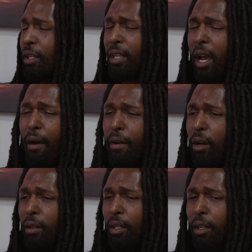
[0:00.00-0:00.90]
just
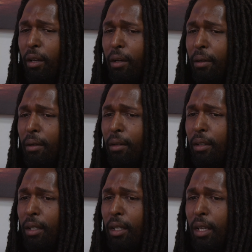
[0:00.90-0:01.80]
carry on,
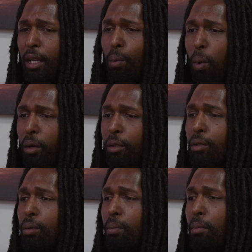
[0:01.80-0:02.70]
He
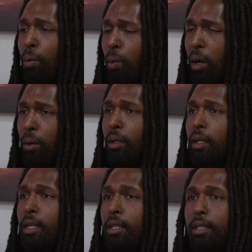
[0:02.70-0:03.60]
was my
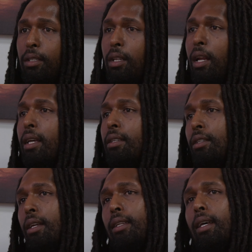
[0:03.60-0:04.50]
world. He still
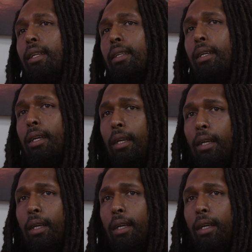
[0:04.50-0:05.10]
is, and